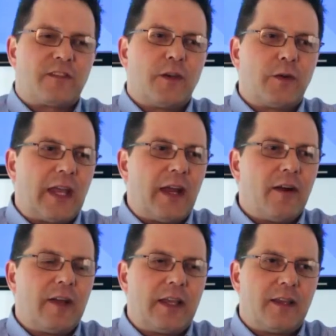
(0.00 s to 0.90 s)
So
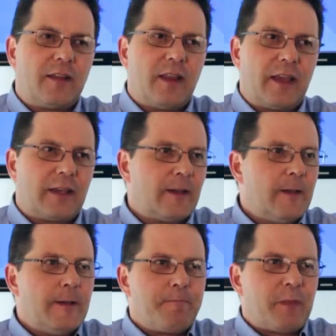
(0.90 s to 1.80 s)
Gary,
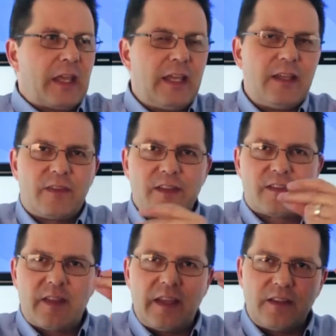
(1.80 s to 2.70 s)

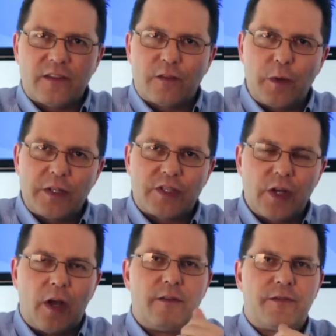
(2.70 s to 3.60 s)
this thing switched
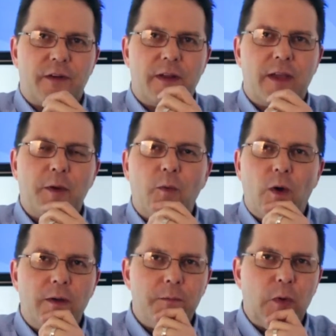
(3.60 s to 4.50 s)
on for him at
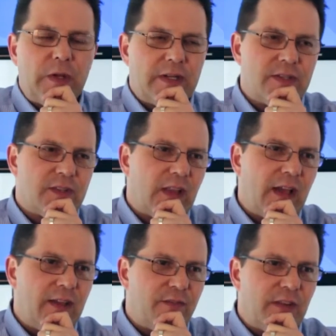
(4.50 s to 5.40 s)
one point in his
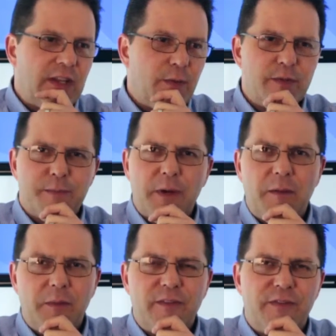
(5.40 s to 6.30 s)
life, and he was
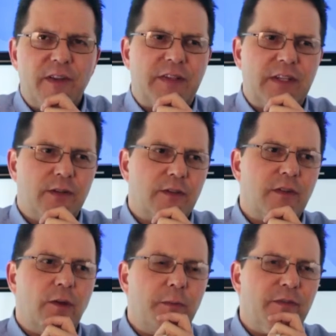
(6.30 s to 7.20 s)
probably 50 years
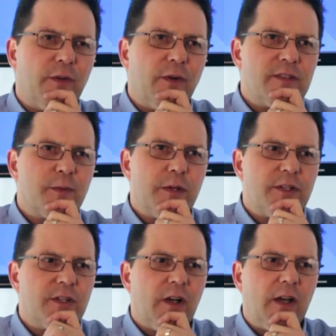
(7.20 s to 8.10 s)
old before it
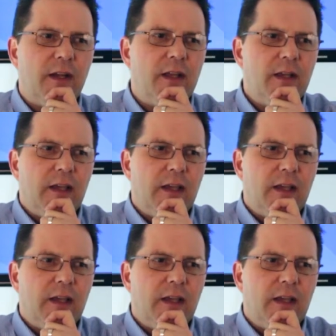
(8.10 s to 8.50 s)
switched on.